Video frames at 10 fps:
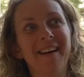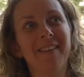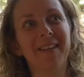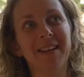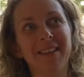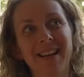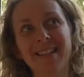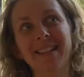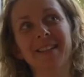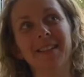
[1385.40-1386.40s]
Well,
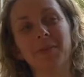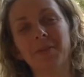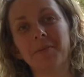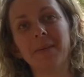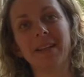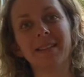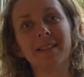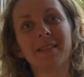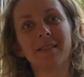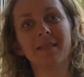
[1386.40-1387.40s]
ideally it would have been
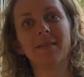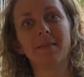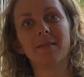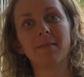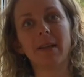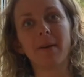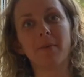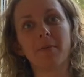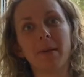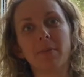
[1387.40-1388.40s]

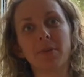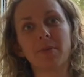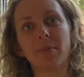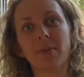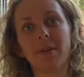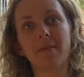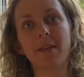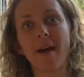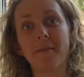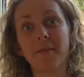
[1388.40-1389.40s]
more supportive to
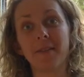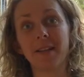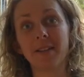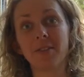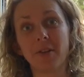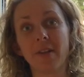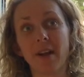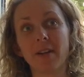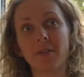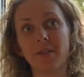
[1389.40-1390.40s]
have it finished so that
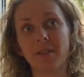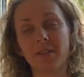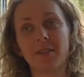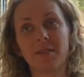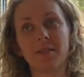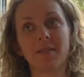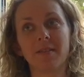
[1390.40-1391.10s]
I could just